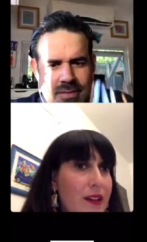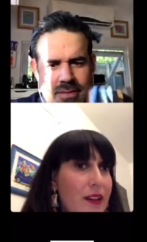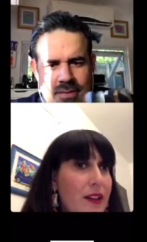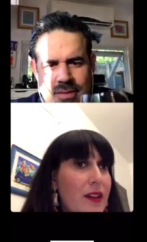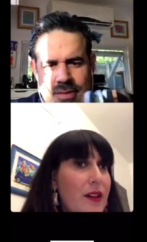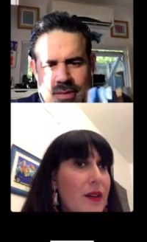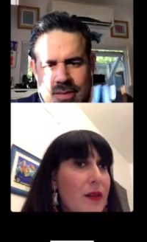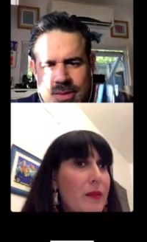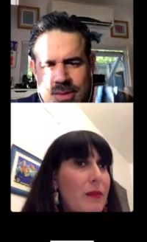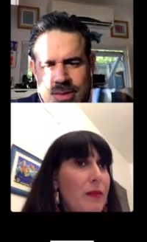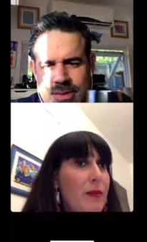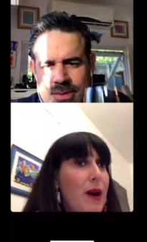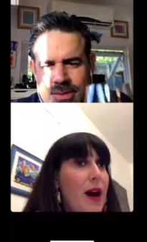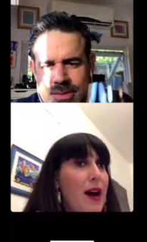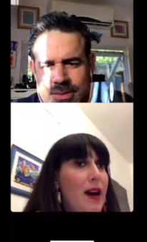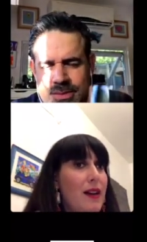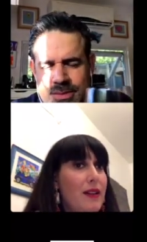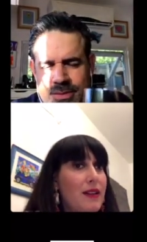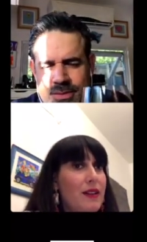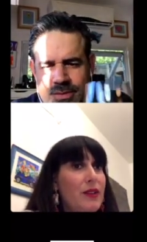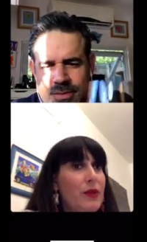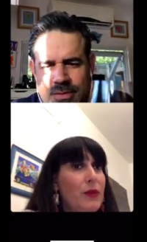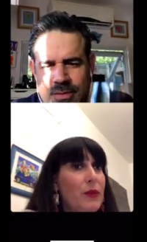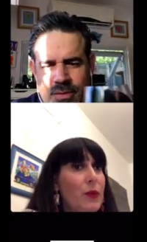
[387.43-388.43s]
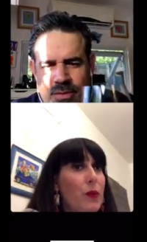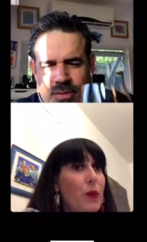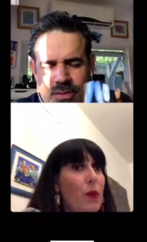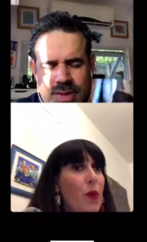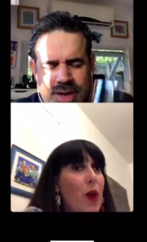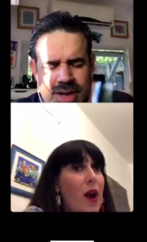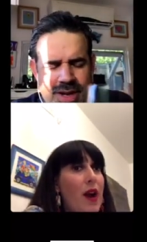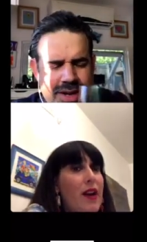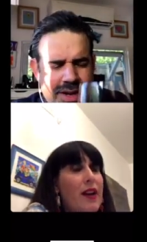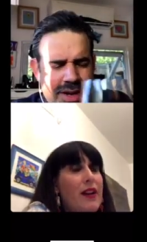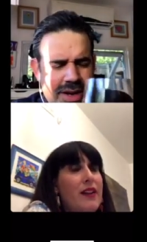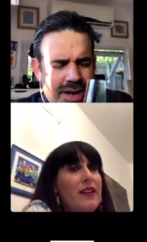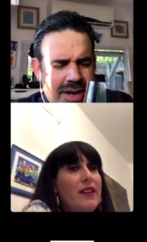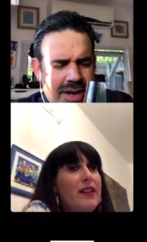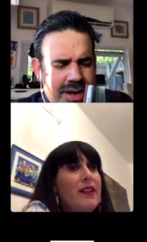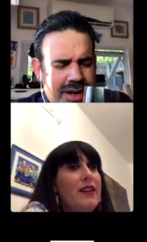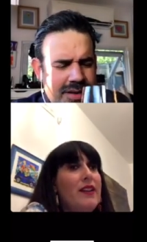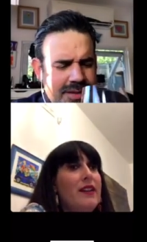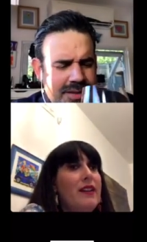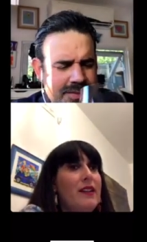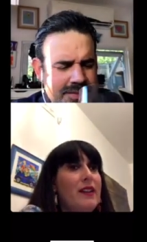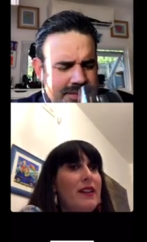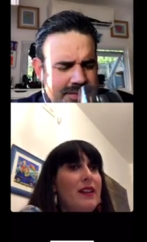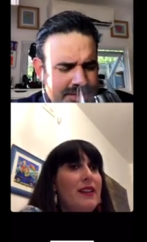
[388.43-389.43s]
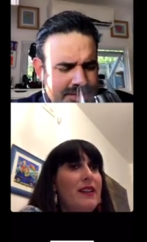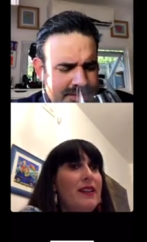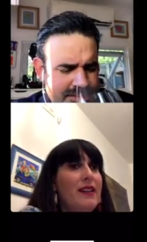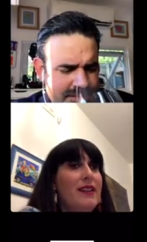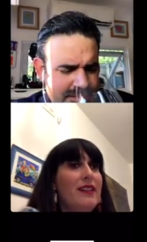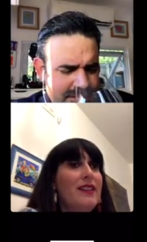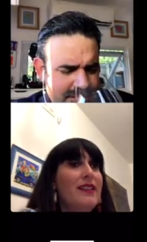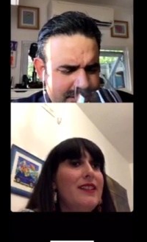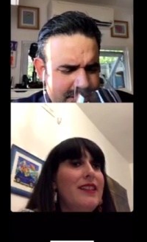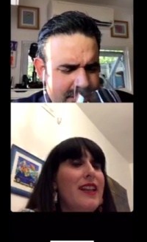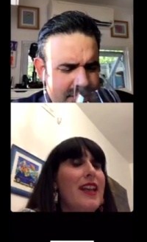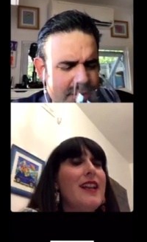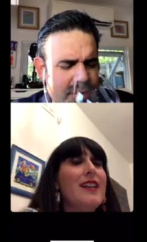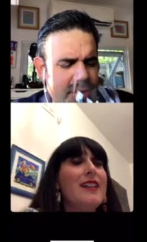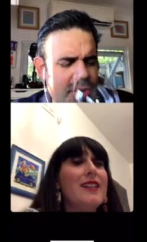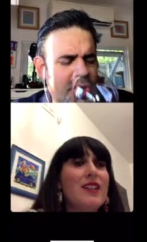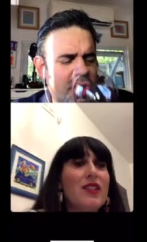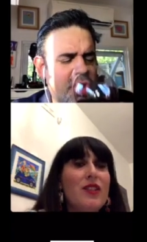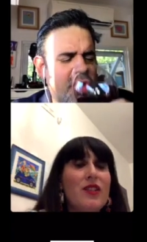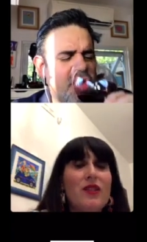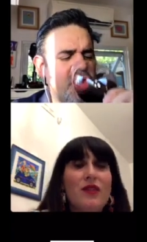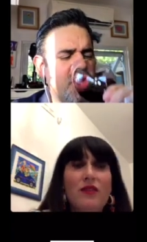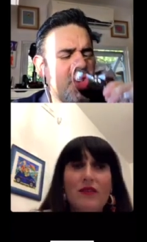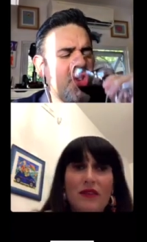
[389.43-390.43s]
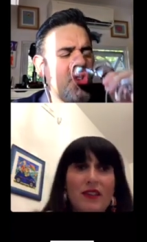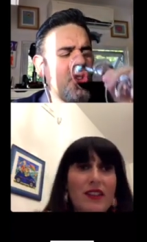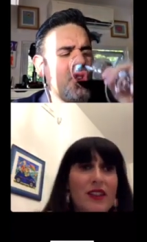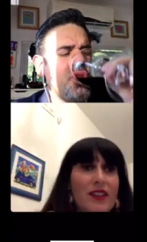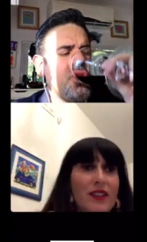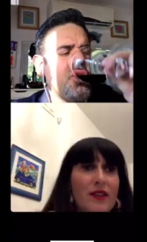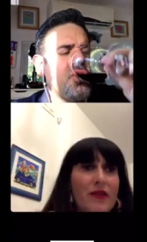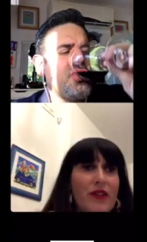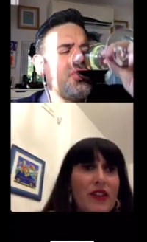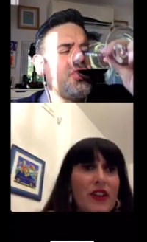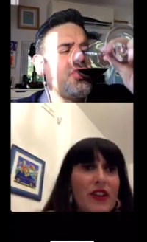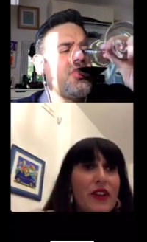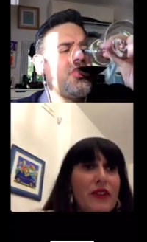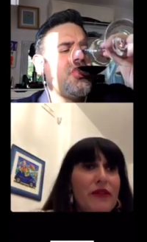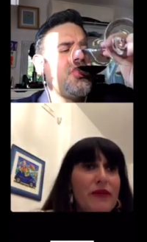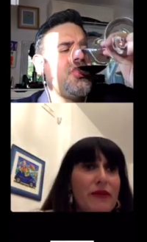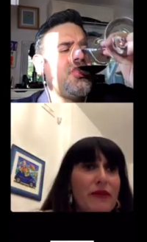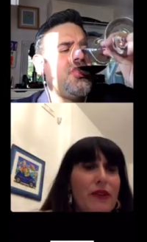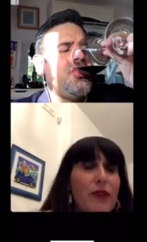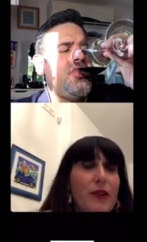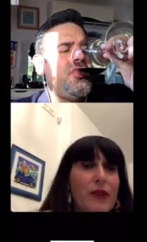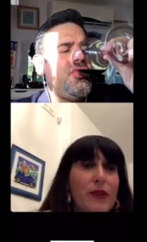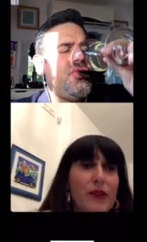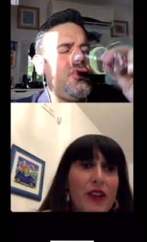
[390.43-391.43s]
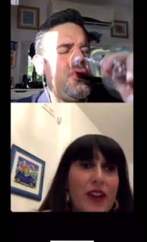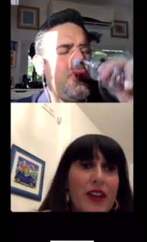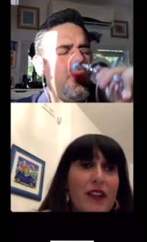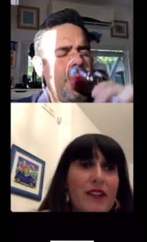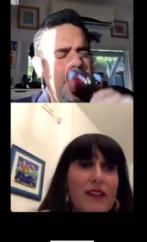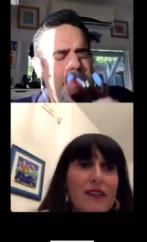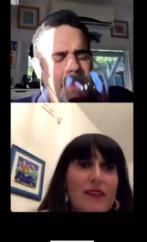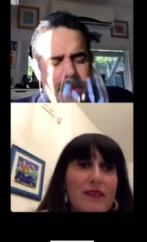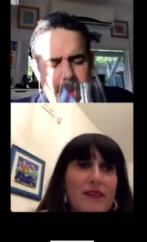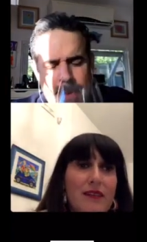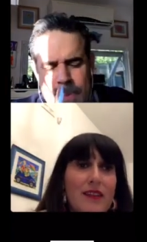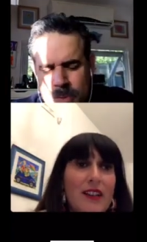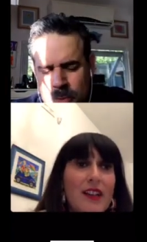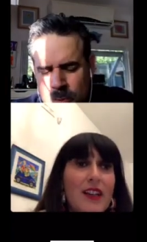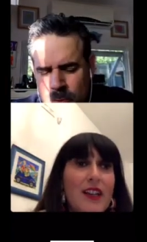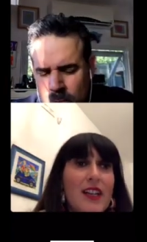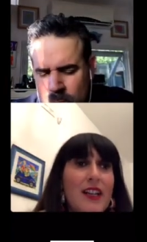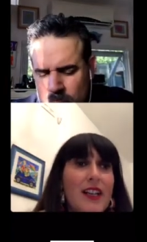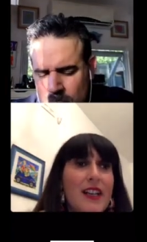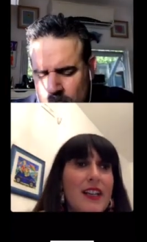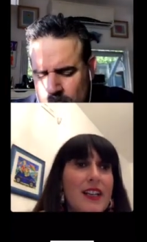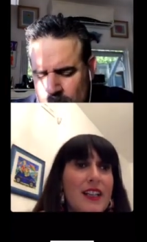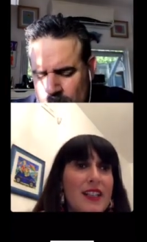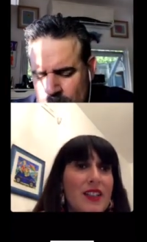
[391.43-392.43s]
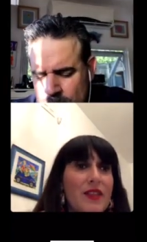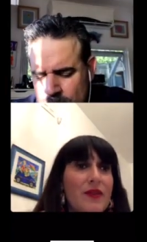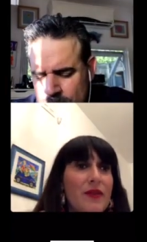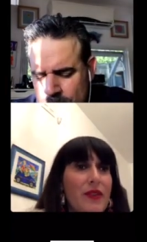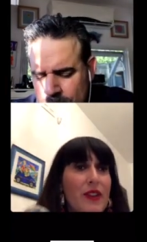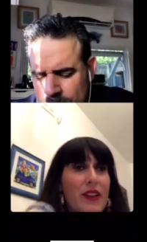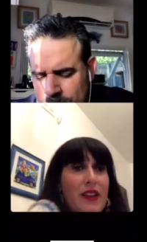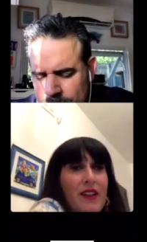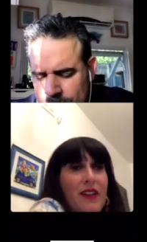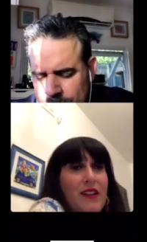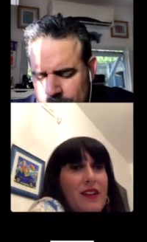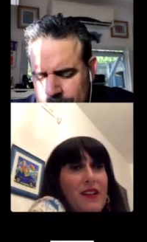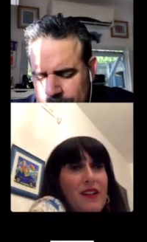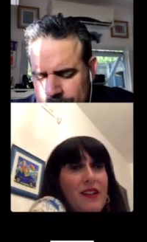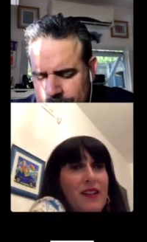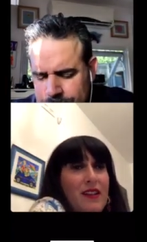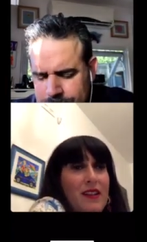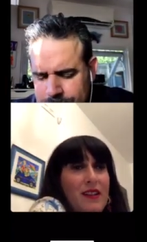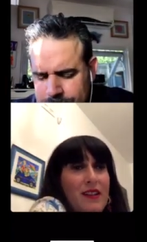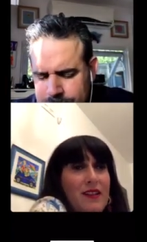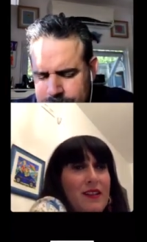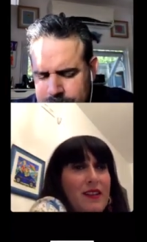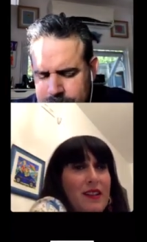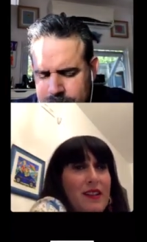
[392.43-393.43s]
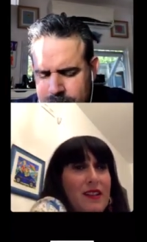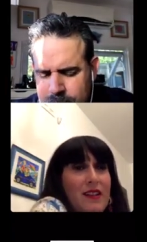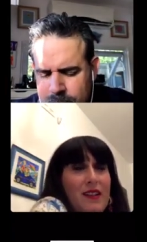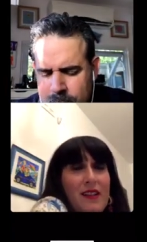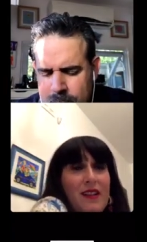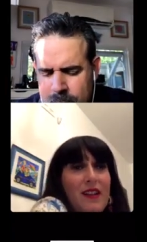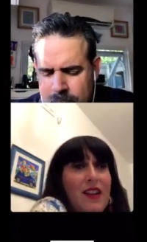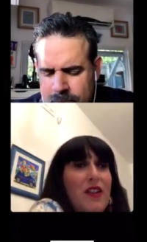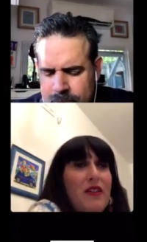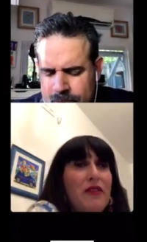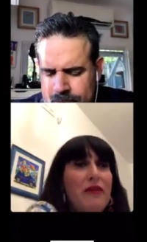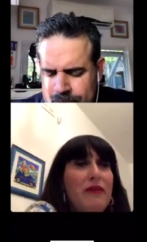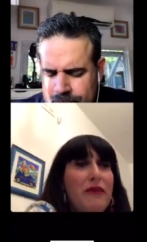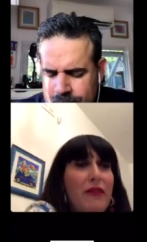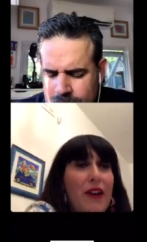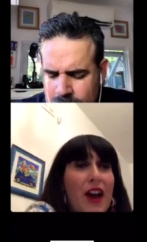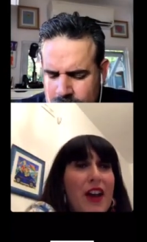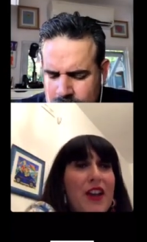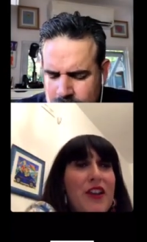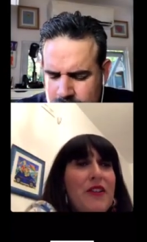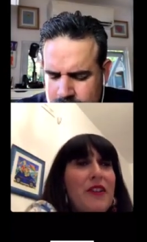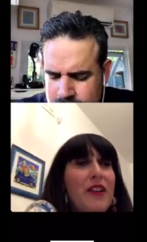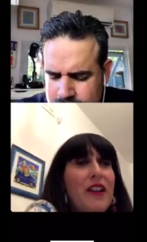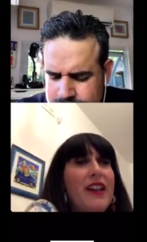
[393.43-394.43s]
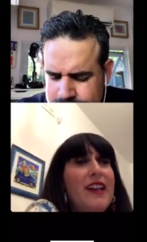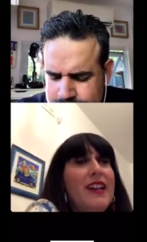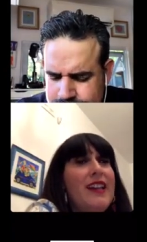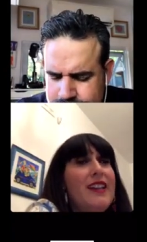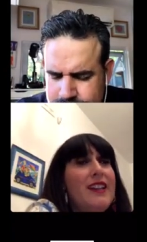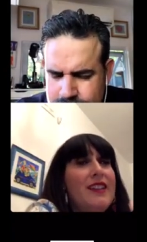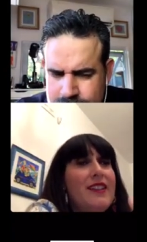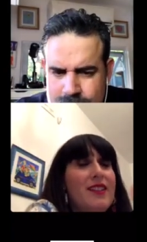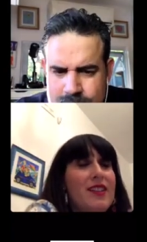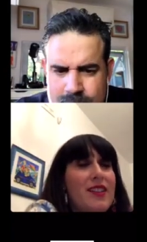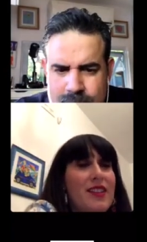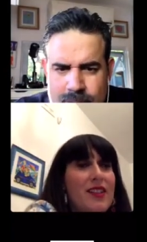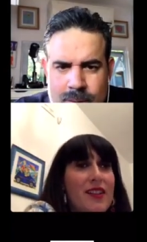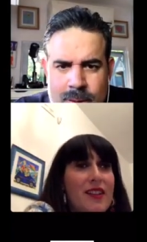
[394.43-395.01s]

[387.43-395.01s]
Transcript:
Speaker 1: But when, yes, is very floral, uh, is, ve uh, is violet, uh,